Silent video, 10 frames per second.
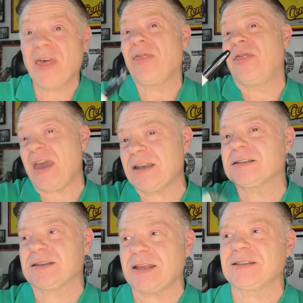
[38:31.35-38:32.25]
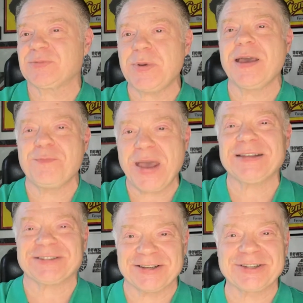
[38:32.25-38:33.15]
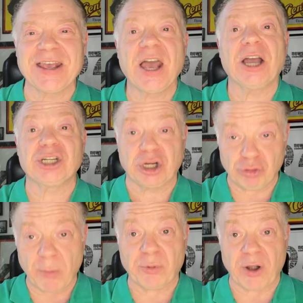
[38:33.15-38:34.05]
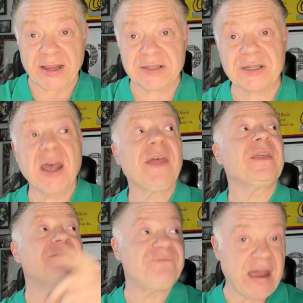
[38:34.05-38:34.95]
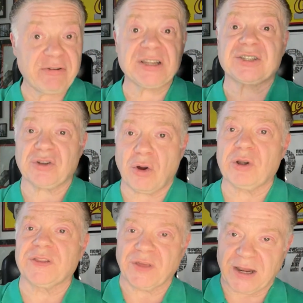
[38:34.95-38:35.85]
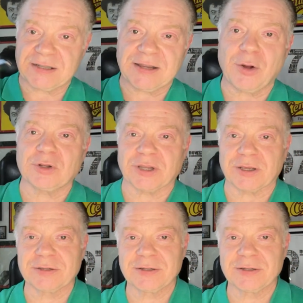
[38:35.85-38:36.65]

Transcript: then sends me a message and corroborates the very story that I told you,